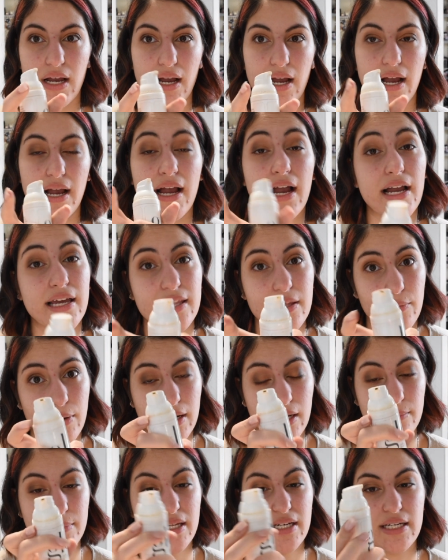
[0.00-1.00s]
I highly
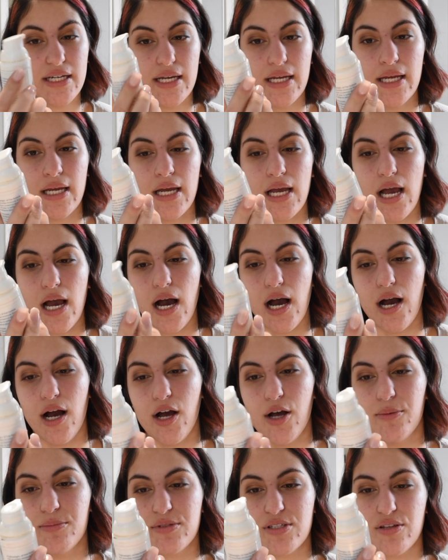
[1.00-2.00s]
recommend it.
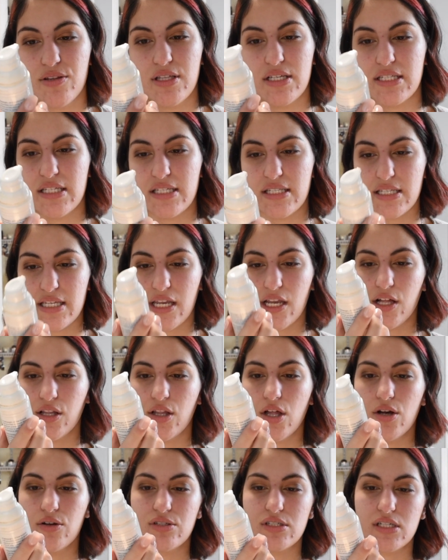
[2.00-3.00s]
So this is the
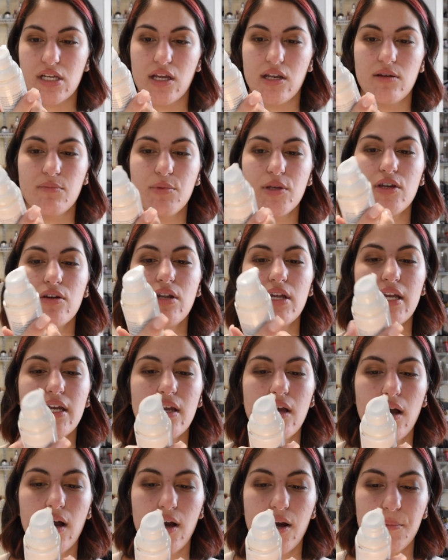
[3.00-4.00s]
Glo Skin Beauty.